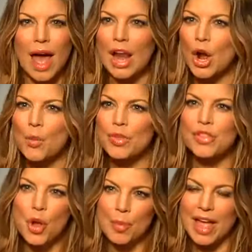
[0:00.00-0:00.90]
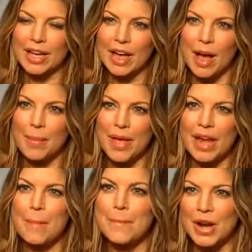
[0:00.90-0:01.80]
at home with no makeup
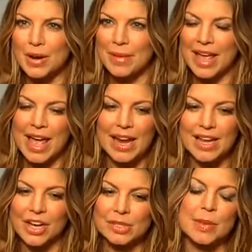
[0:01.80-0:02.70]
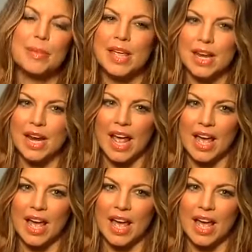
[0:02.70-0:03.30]
and a bun on my head. He calls me Peanut